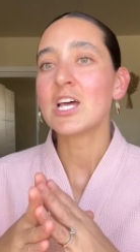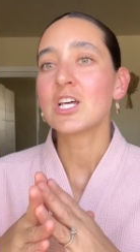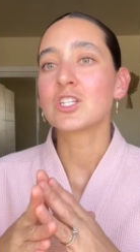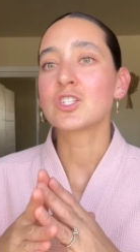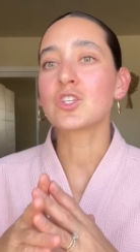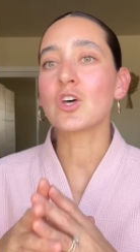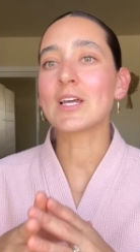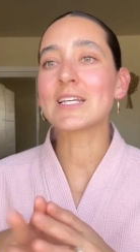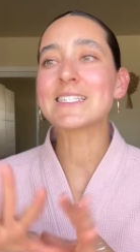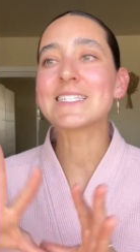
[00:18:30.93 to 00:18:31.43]

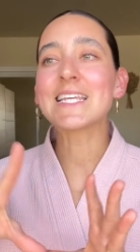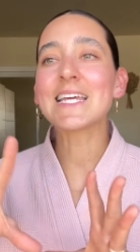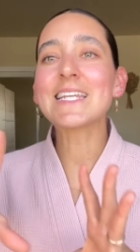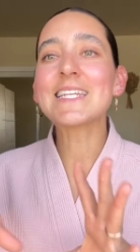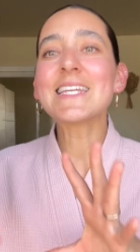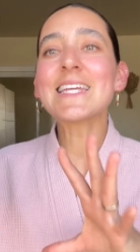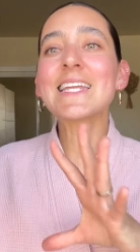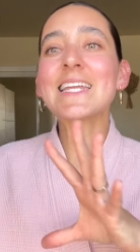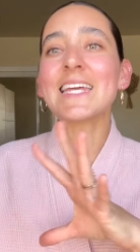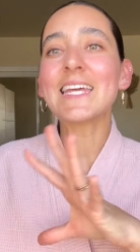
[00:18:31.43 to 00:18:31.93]
So I
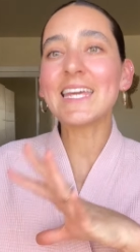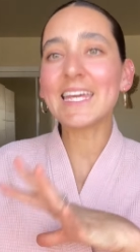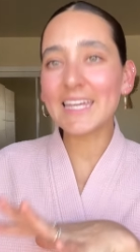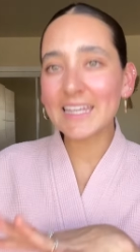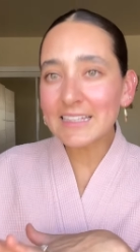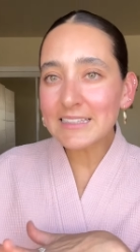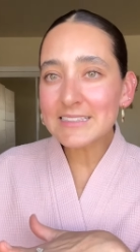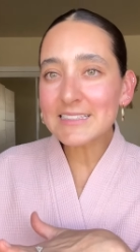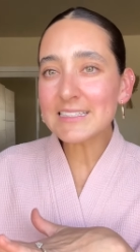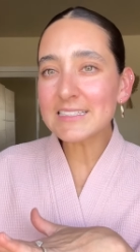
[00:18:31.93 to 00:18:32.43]
sent it
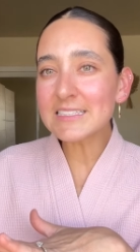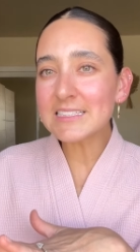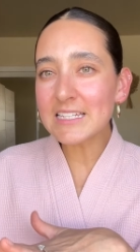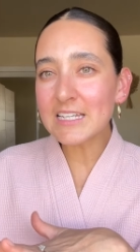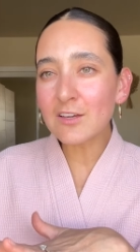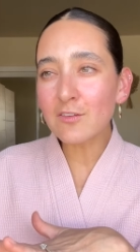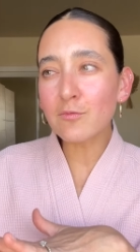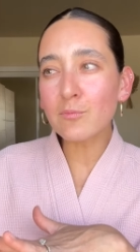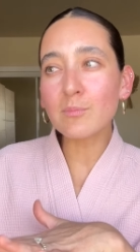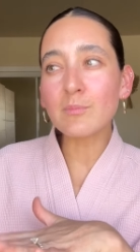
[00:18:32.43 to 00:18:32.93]
in to
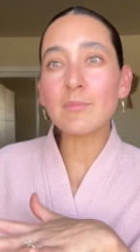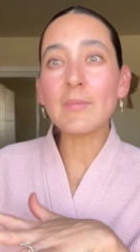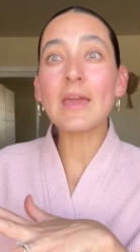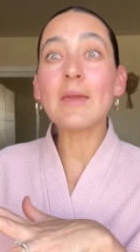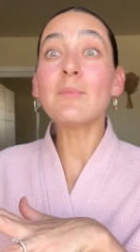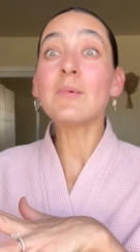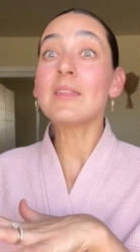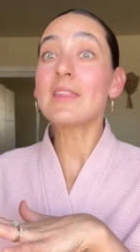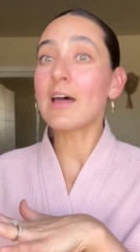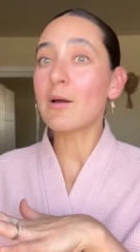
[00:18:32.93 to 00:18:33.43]
see if
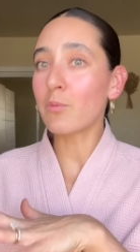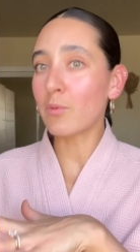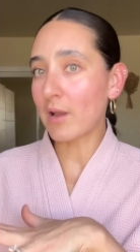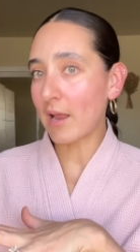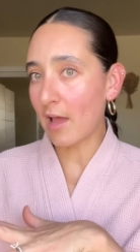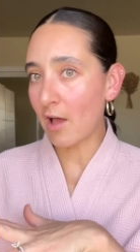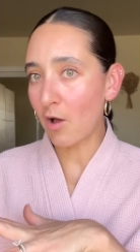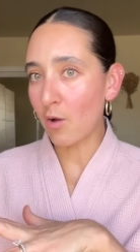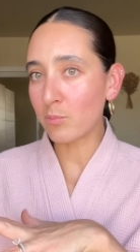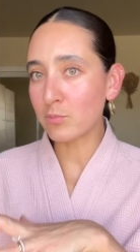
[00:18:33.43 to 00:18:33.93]
maybe that would
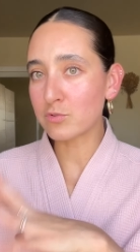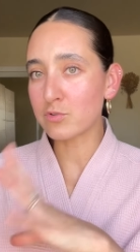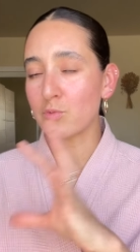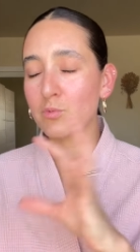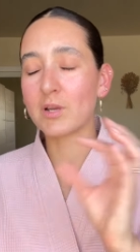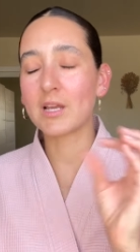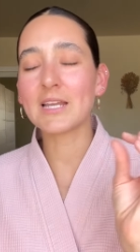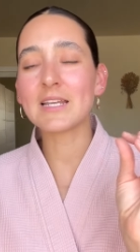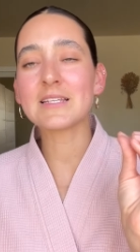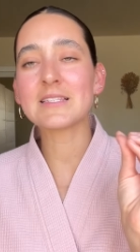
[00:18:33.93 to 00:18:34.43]
help. So
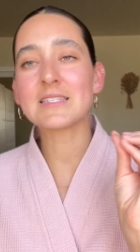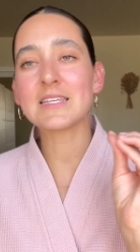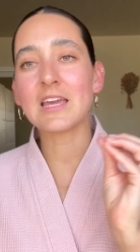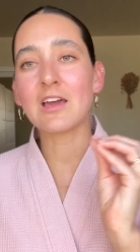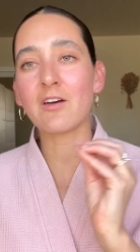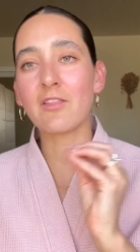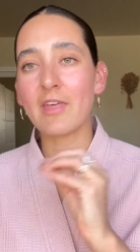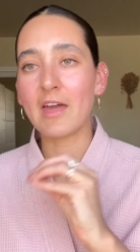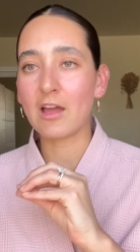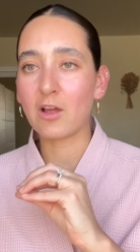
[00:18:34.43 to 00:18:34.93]
we're going to see
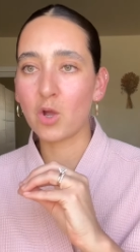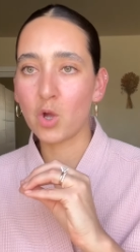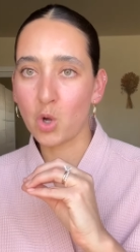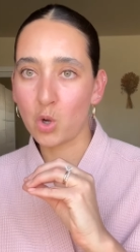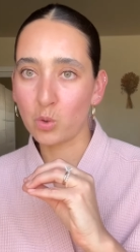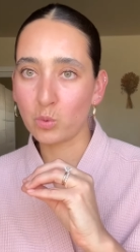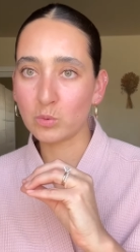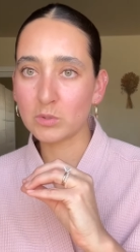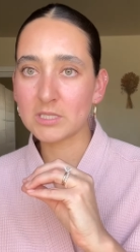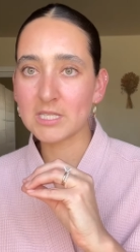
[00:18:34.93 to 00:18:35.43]
how that
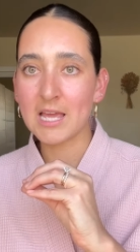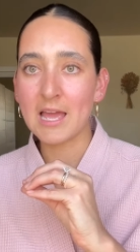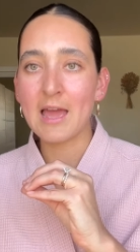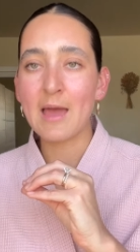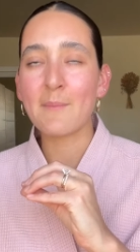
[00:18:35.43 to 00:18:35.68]
goes.